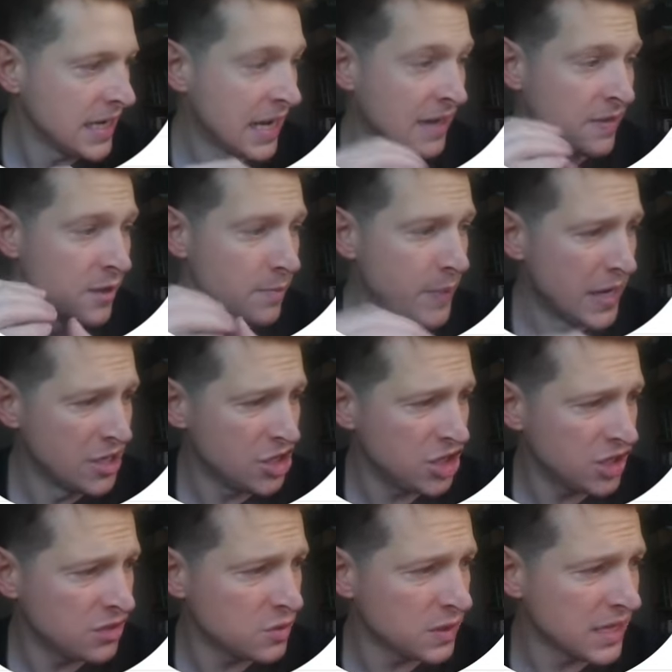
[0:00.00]
and the
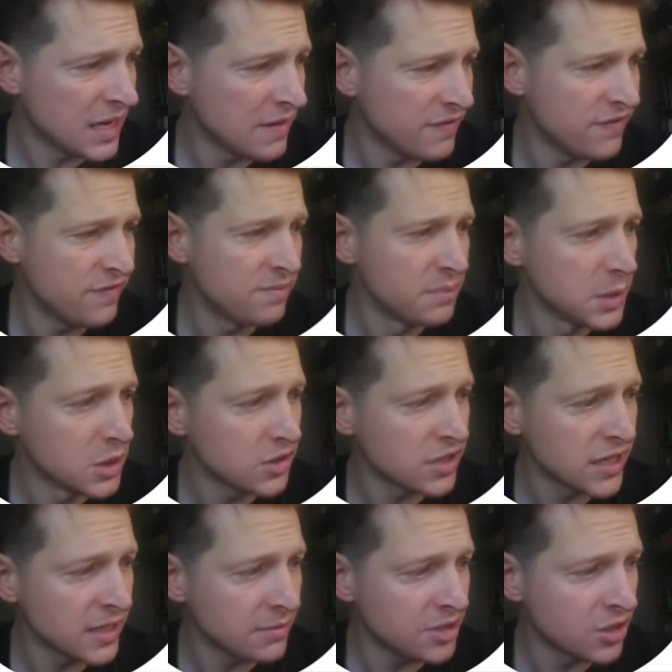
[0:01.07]
pensions will have more
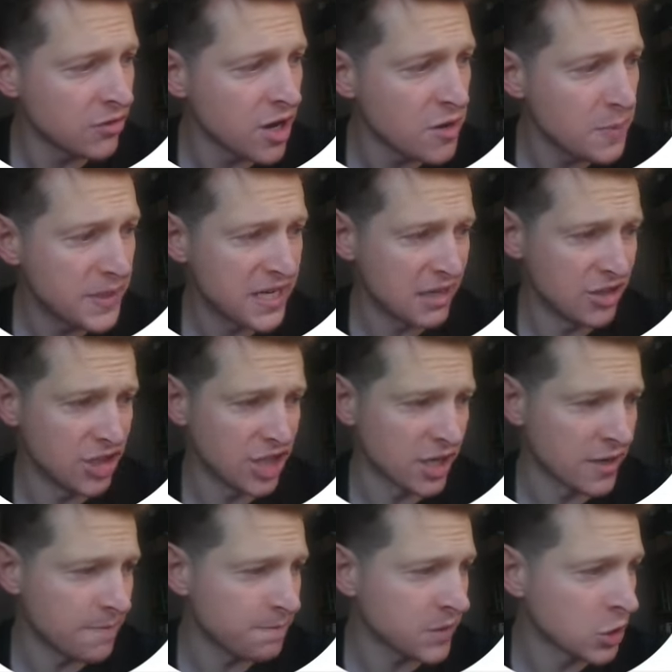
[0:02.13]
time to grow
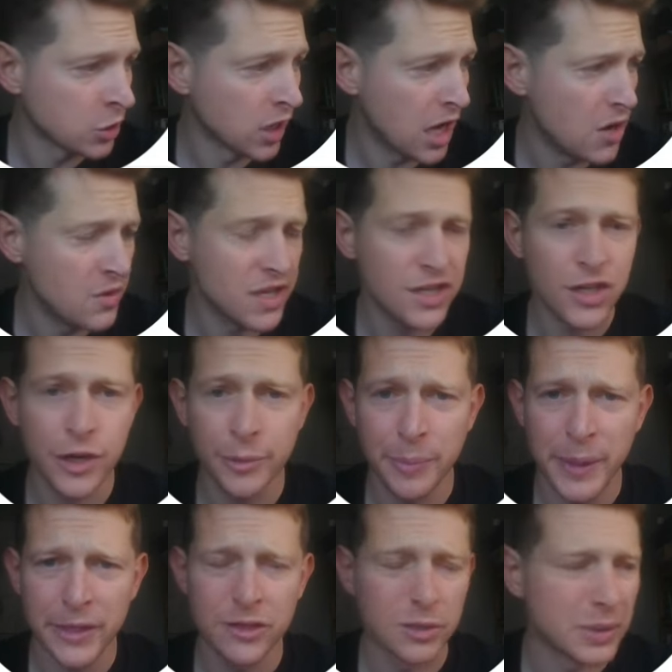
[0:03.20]
potentially. Although this could
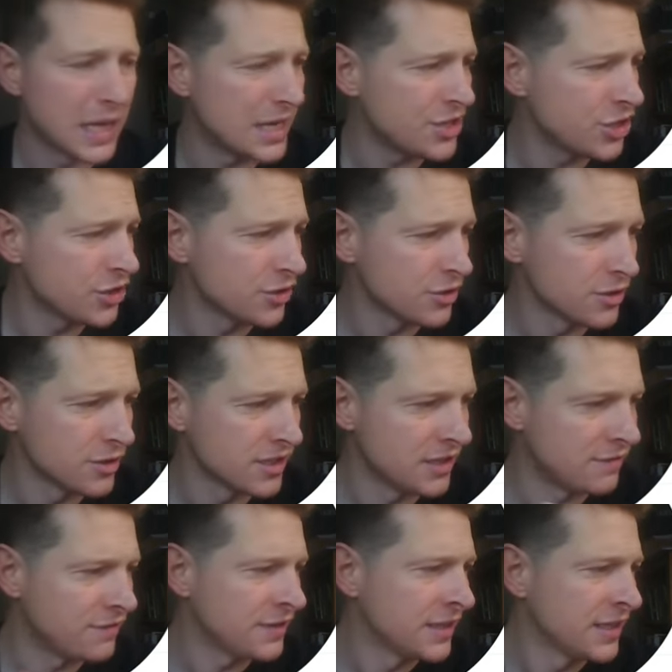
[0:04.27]
be a double-edged sword
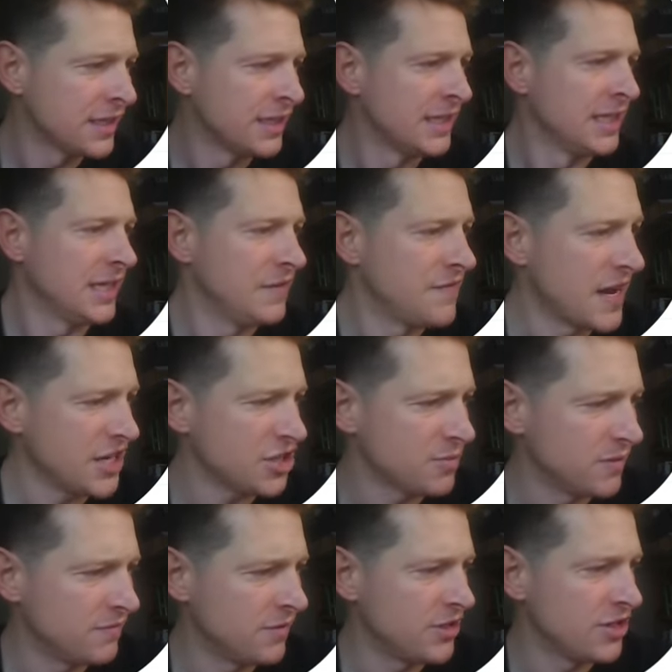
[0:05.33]
if
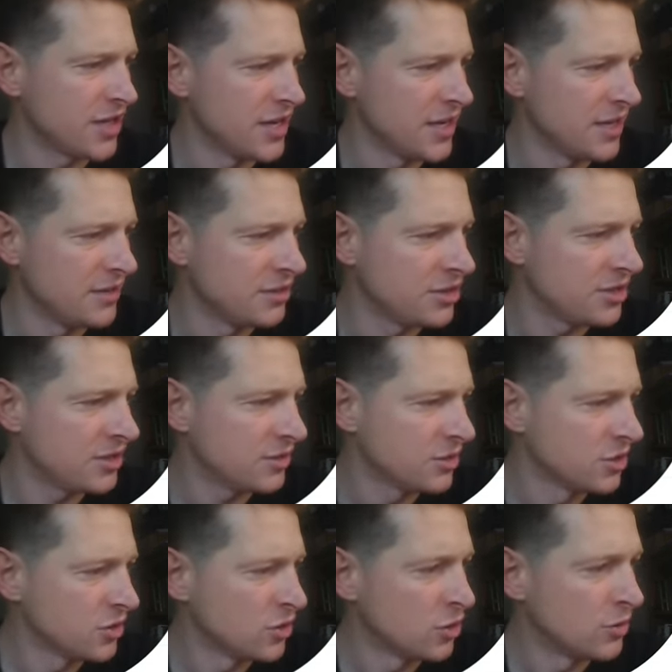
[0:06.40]
investment returns
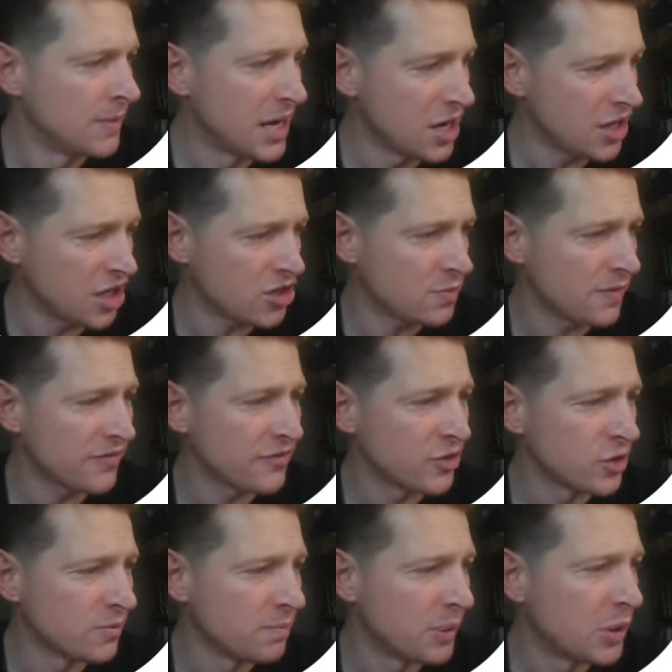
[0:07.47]
or markets
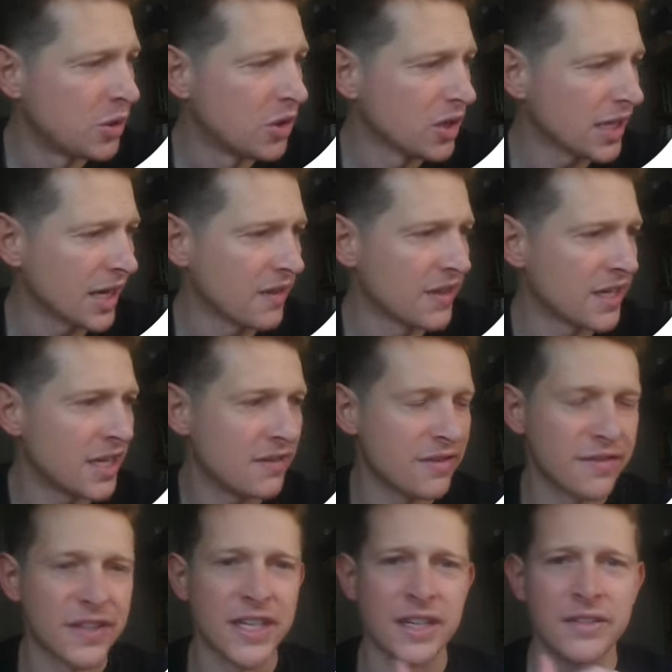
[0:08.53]
perform poorly on the eve
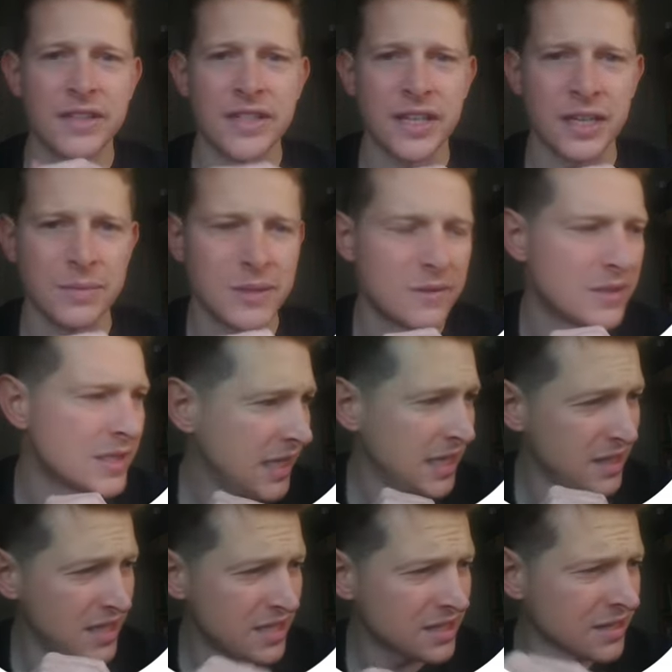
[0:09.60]
of their retirement. In
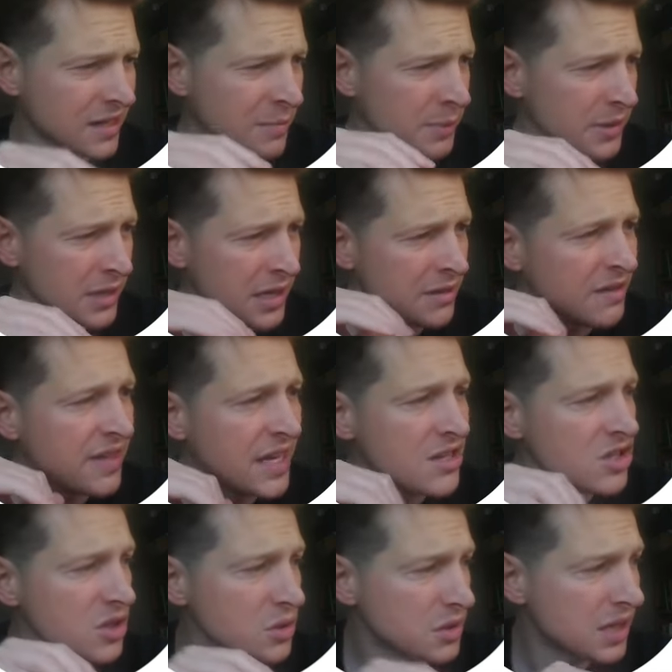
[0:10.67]
this example though, if they
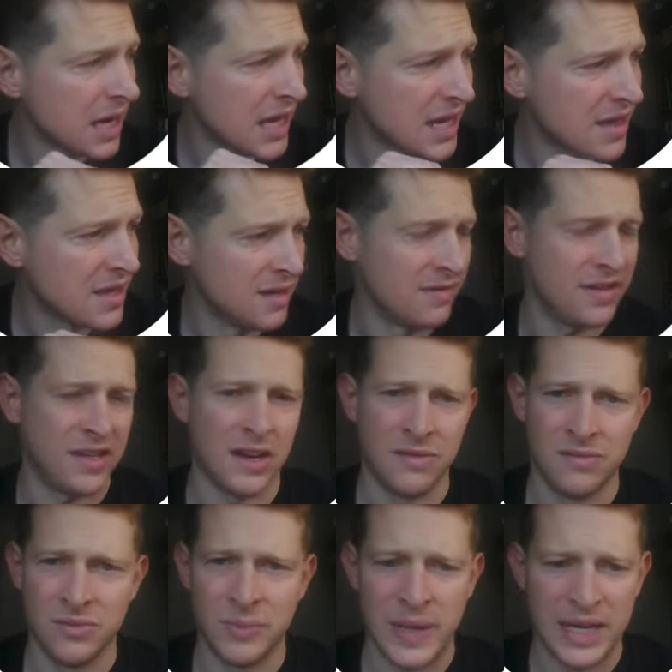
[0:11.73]
do delay their
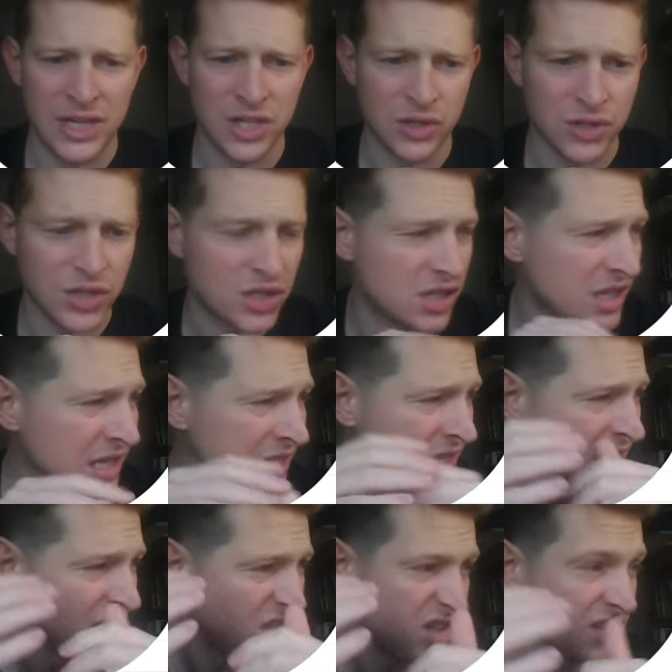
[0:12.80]
retirement by just
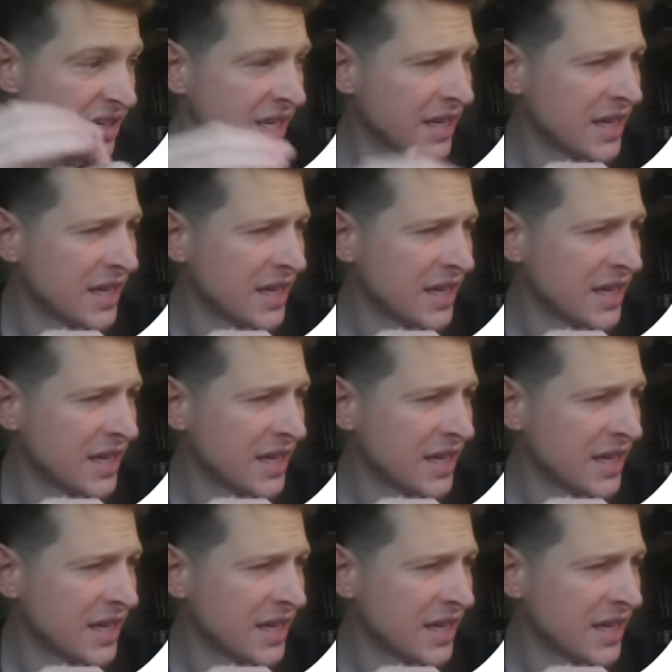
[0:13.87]
3